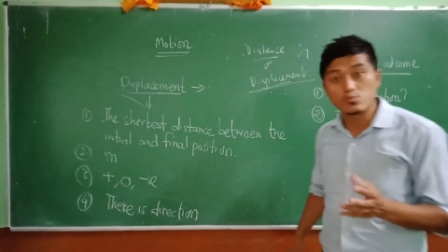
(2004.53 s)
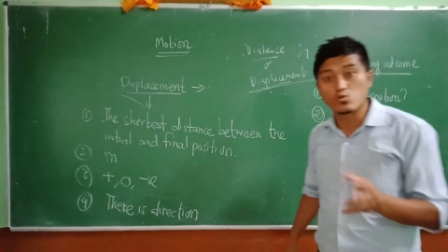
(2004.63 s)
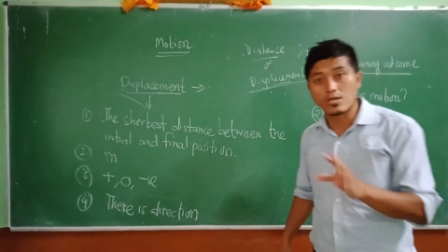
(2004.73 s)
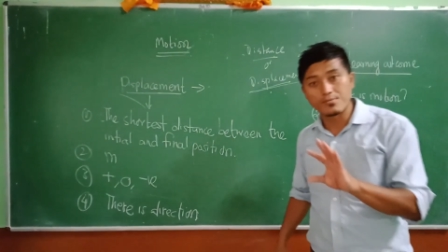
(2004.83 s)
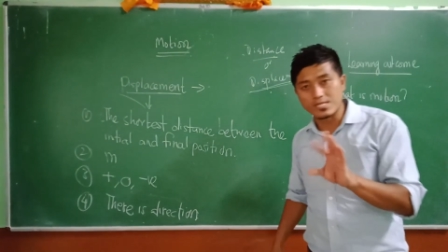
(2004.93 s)
for
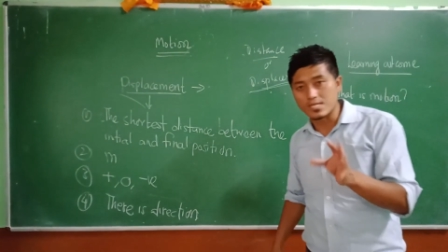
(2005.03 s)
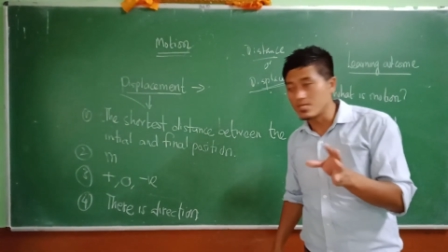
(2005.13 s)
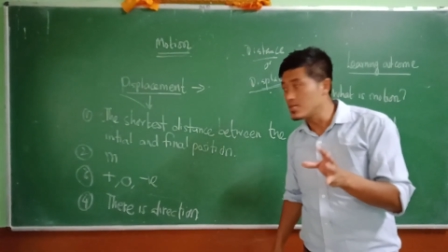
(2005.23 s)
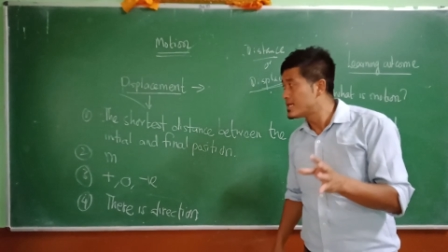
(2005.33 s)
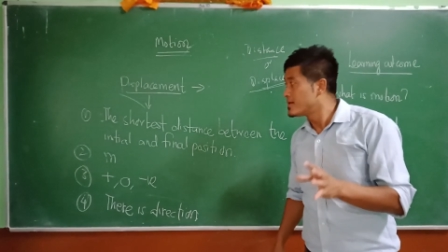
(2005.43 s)
the
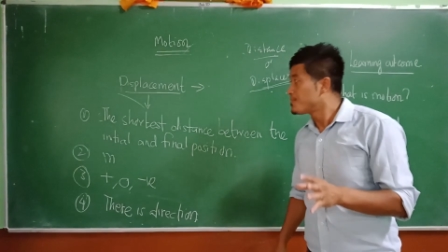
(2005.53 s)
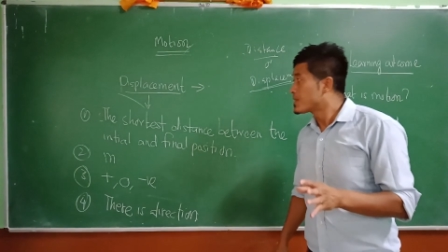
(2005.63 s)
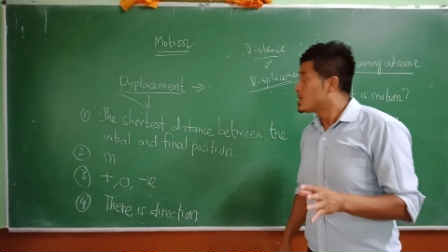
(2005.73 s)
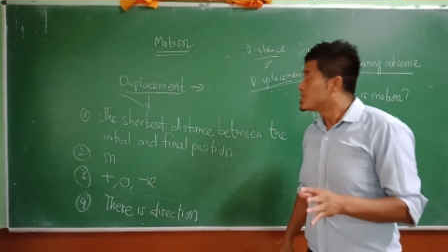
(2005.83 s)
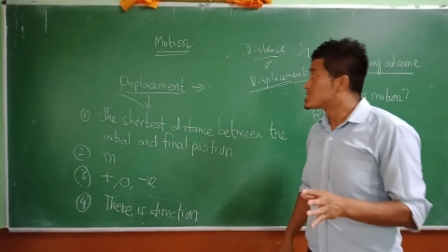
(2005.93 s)

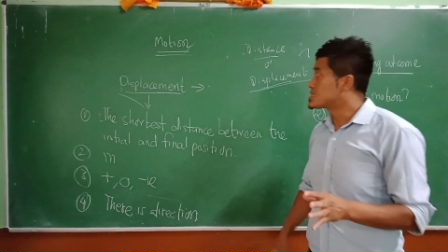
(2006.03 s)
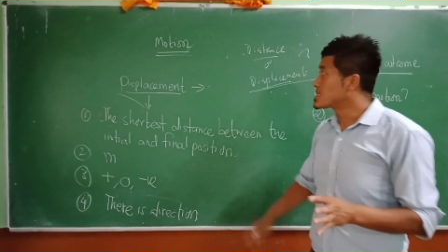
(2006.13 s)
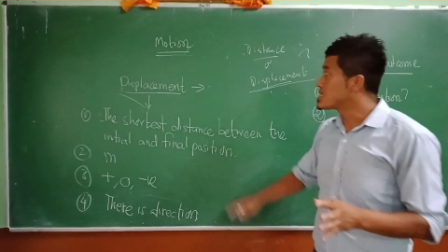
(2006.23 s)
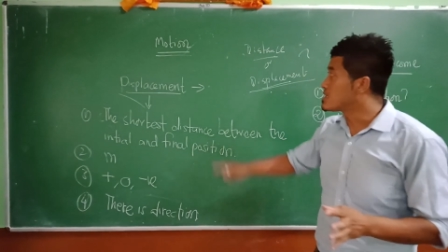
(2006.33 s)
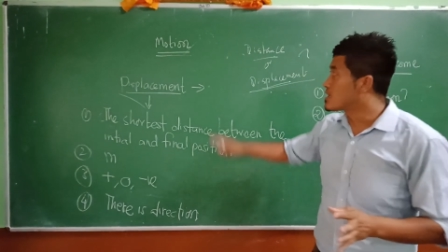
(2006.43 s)

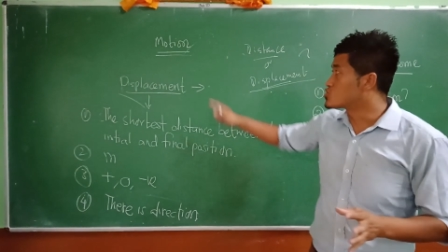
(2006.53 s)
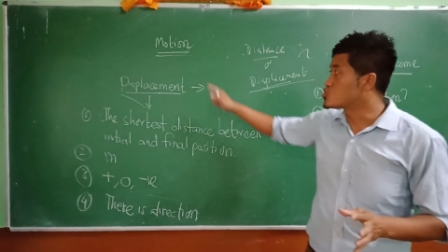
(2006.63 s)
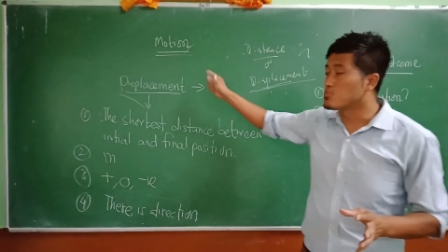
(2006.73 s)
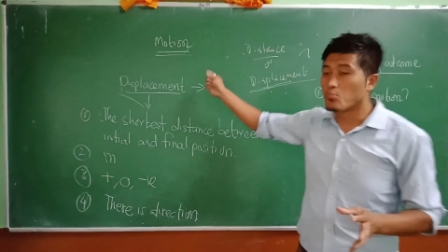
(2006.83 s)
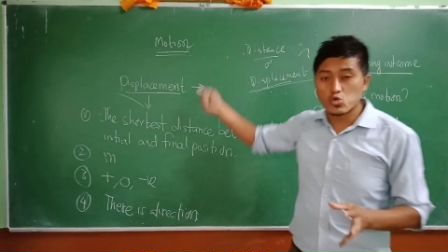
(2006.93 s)
Chidang
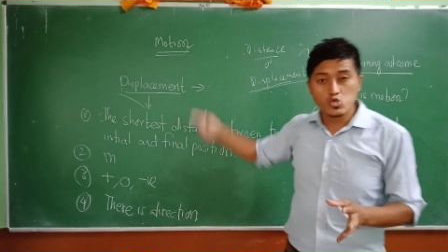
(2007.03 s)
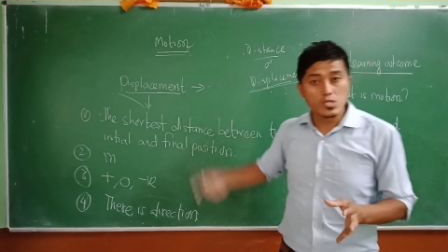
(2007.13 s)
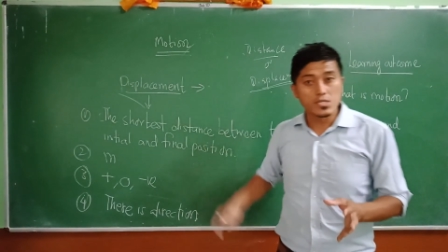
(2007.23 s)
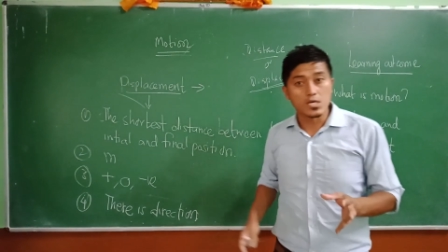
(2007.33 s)
motion